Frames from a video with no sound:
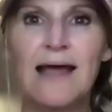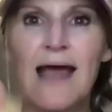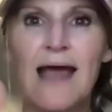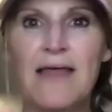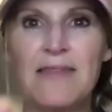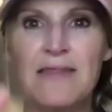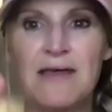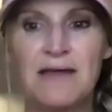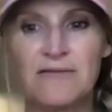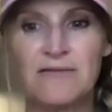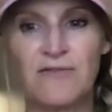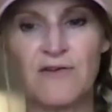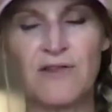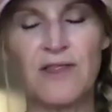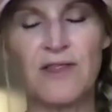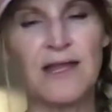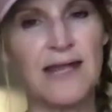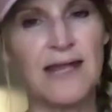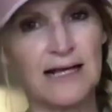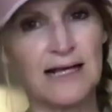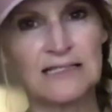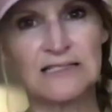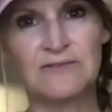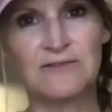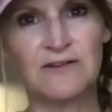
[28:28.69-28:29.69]
And then for the
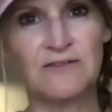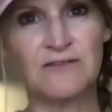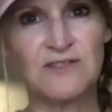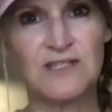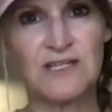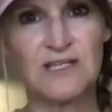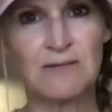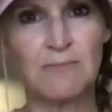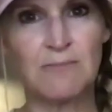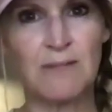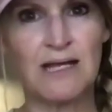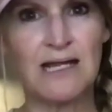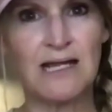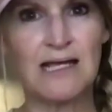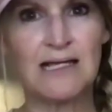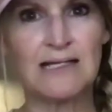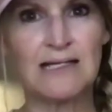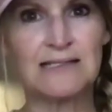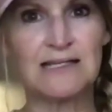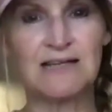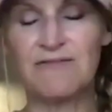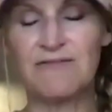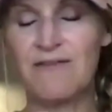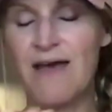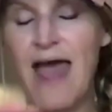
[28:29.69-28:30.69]
next 15
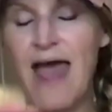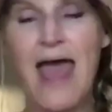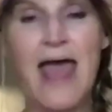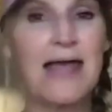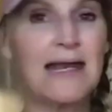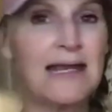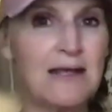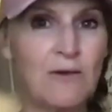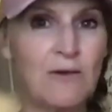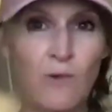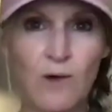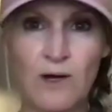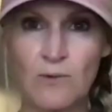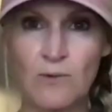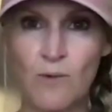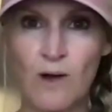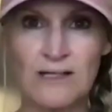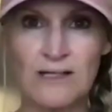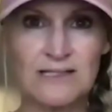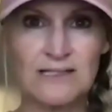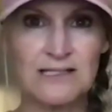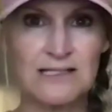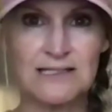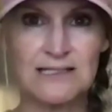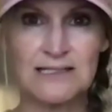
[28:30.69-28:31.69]
minutes, if anyone
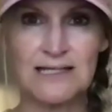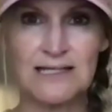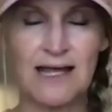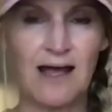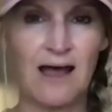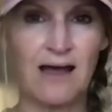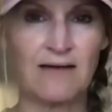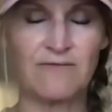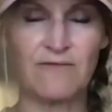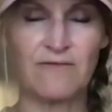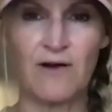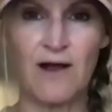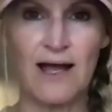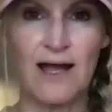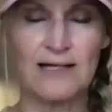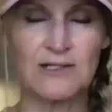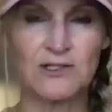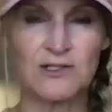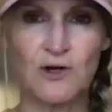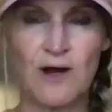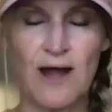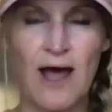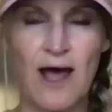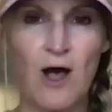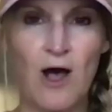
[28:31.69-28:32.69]
wants to stay on for
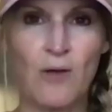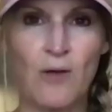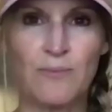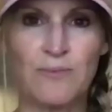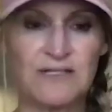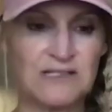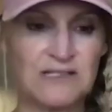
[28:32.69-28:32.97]
extra help,